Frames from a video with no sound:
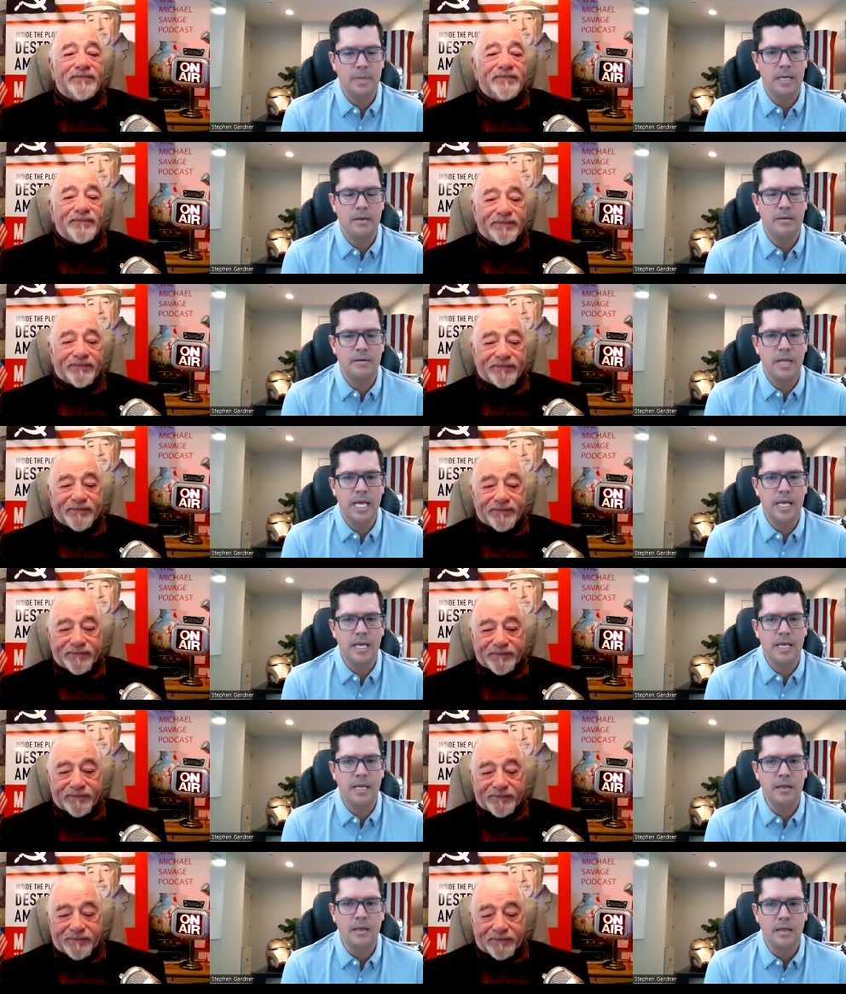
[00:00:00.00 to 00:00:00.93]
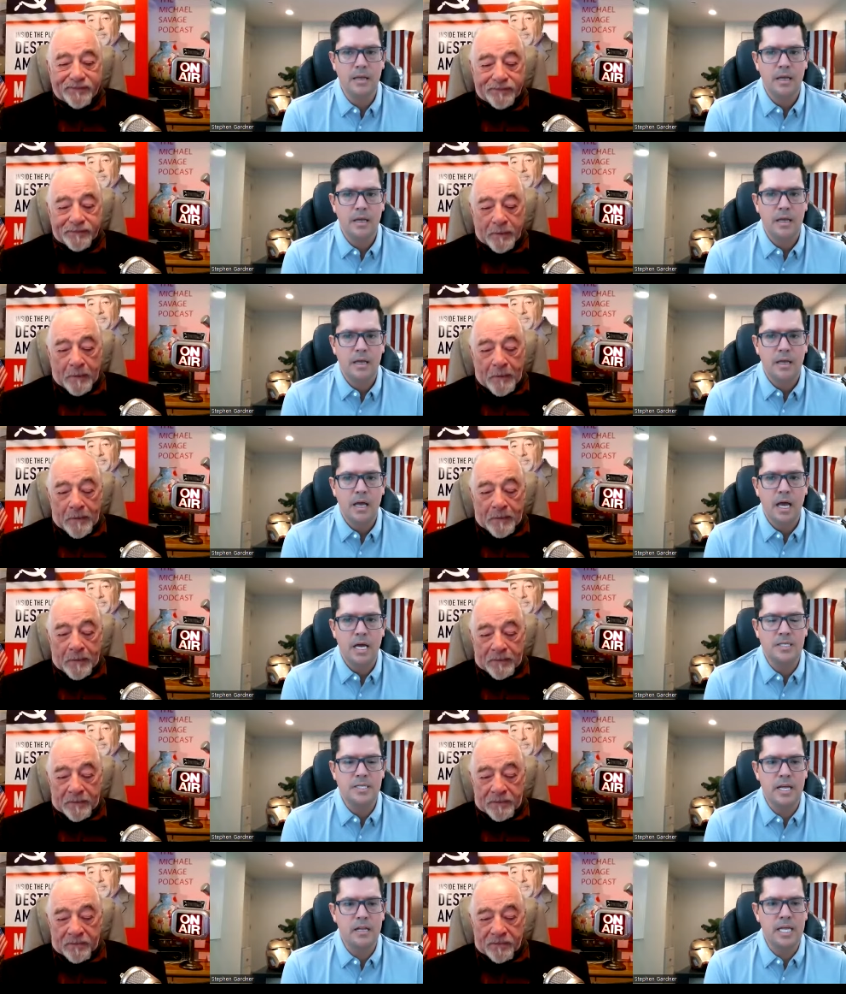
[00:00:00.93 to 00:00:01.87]
Speaker 1: I mean they
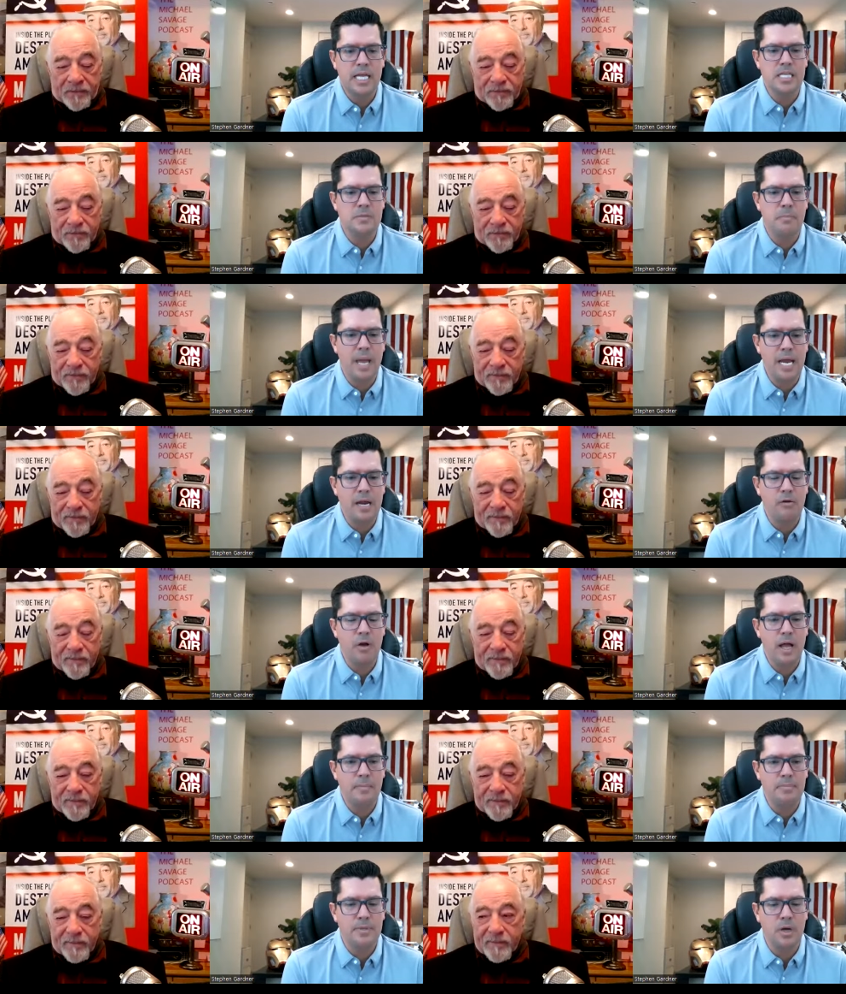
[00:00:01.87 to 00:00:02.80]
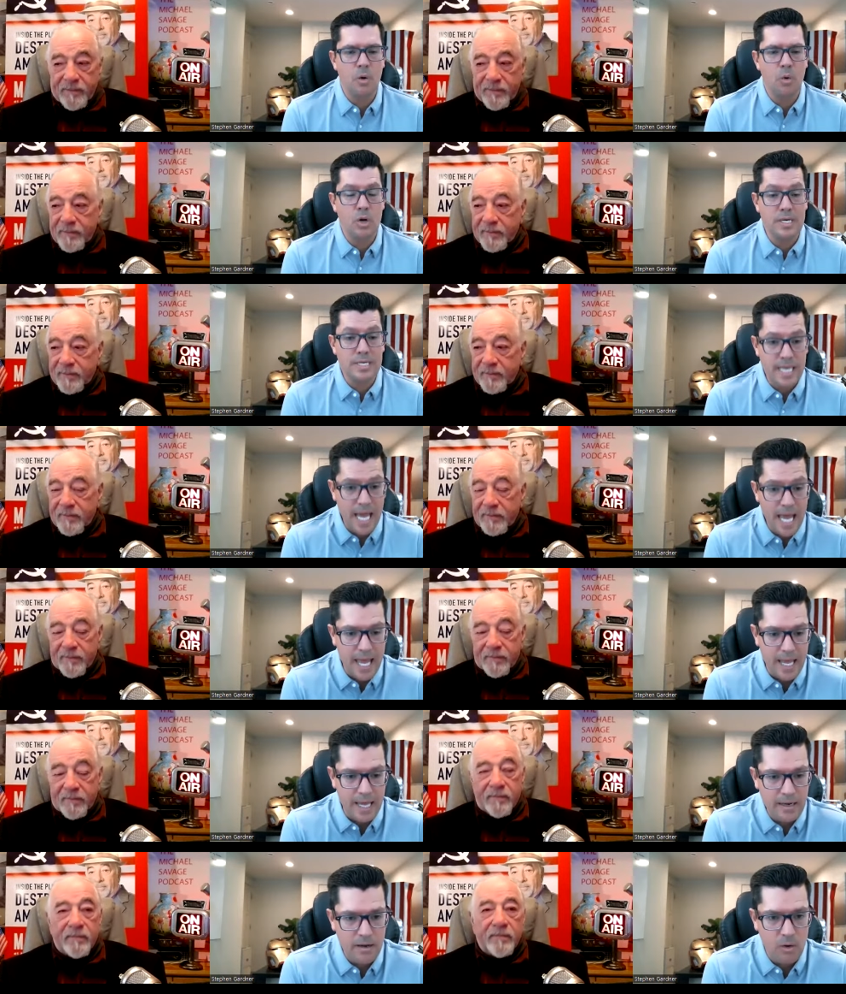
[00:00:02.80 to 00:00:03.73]
until he's bankrupt or
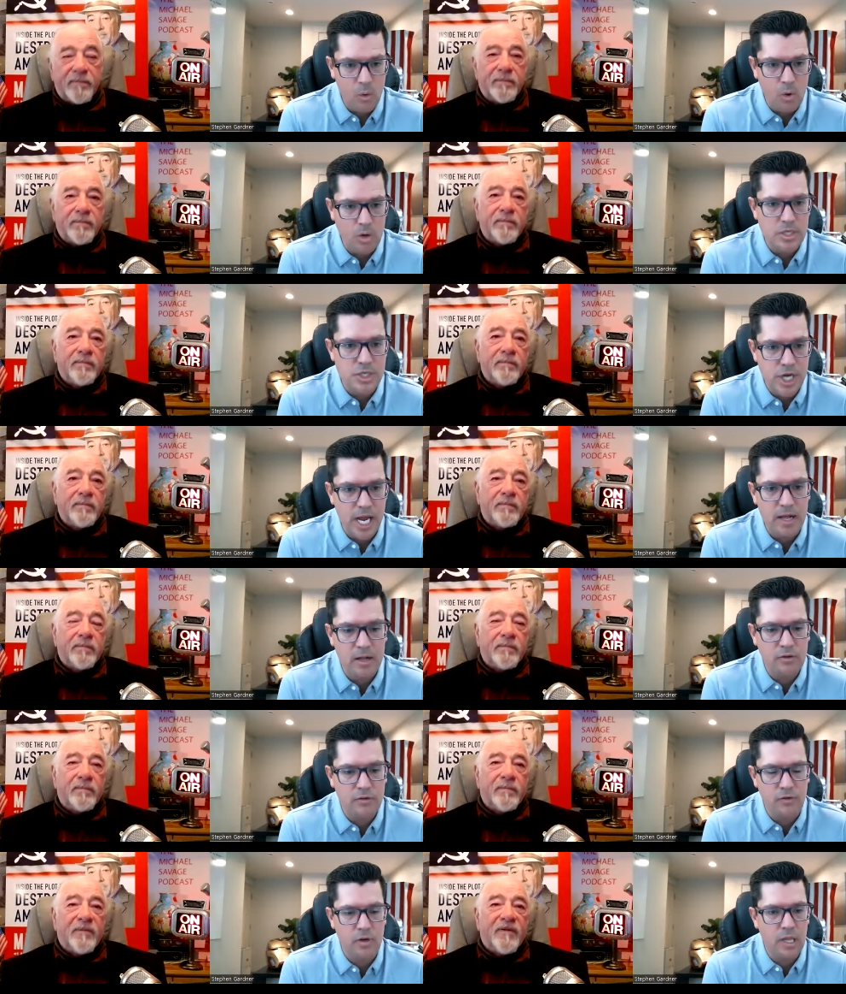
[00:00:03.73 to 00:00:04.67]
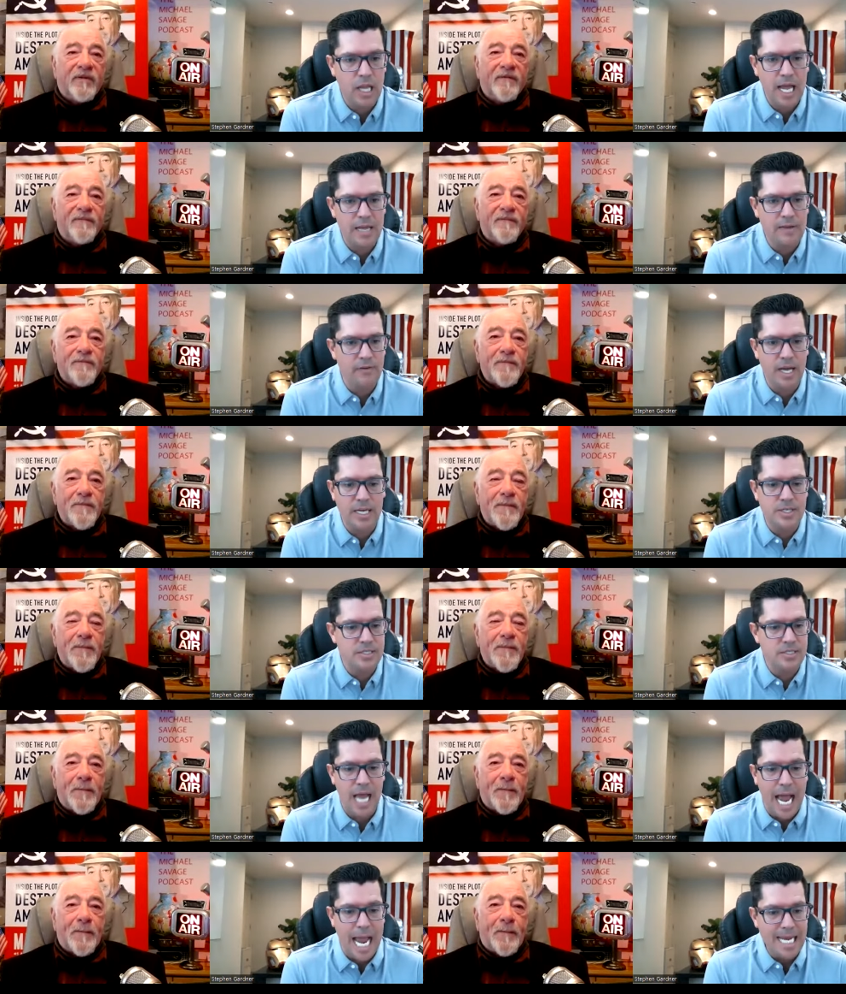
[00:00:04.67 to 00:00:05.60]
dead or jailed for life. I
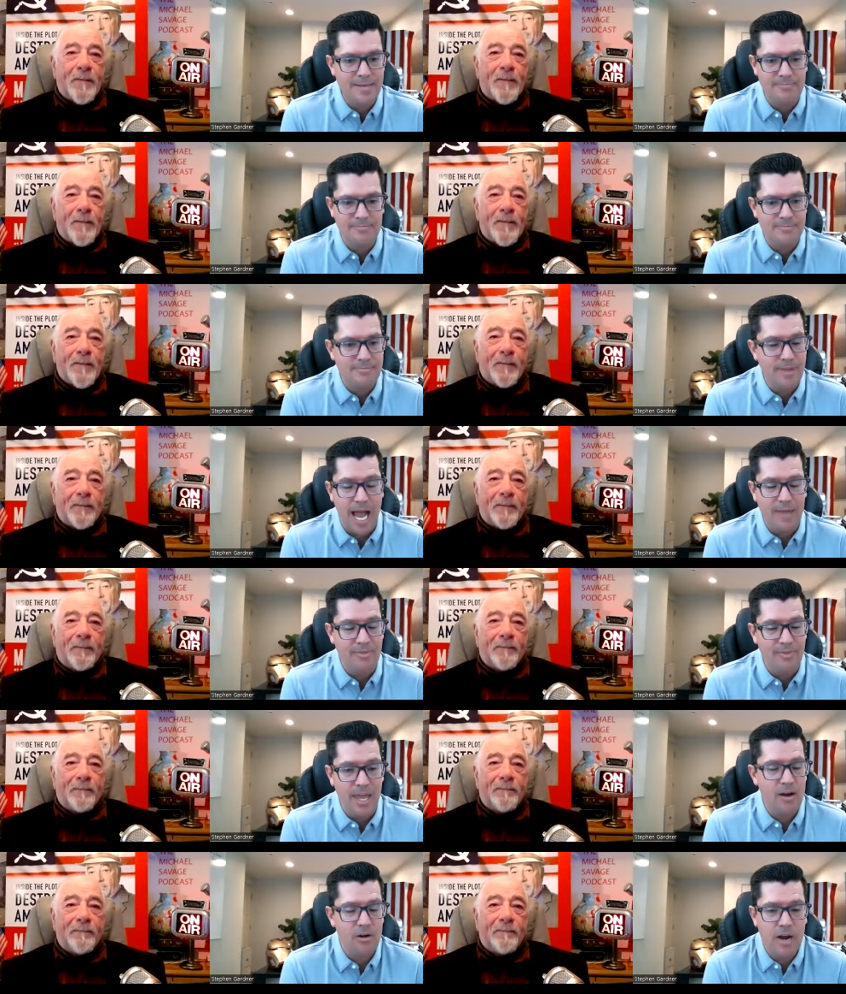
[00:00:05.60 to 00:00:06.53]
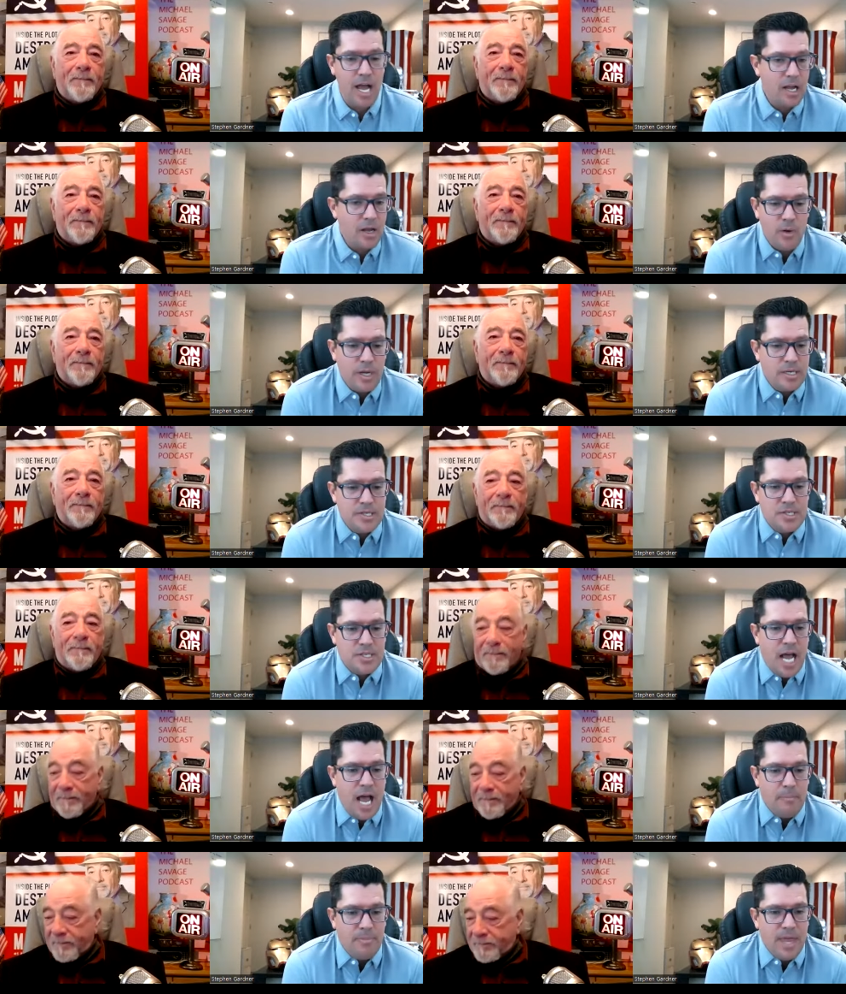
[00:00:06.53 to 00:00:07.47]
just I, I they are not going to
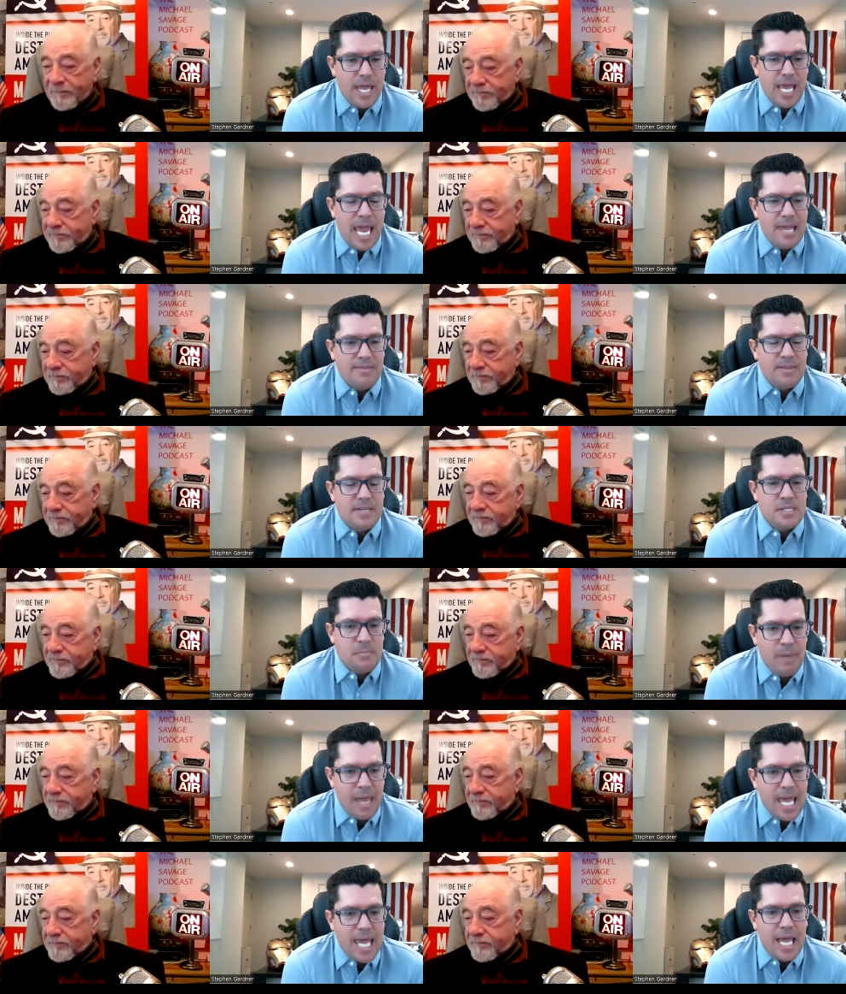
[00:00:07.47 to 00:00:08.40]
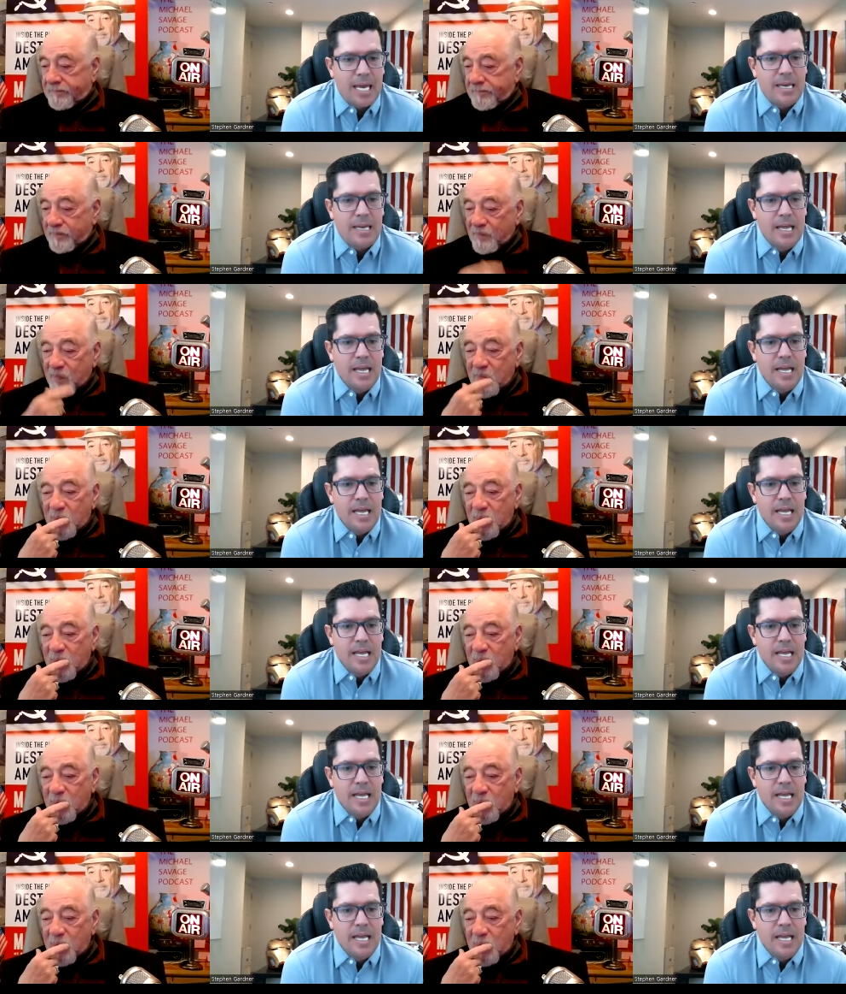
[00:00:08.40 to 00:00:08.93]
stop. They hate this man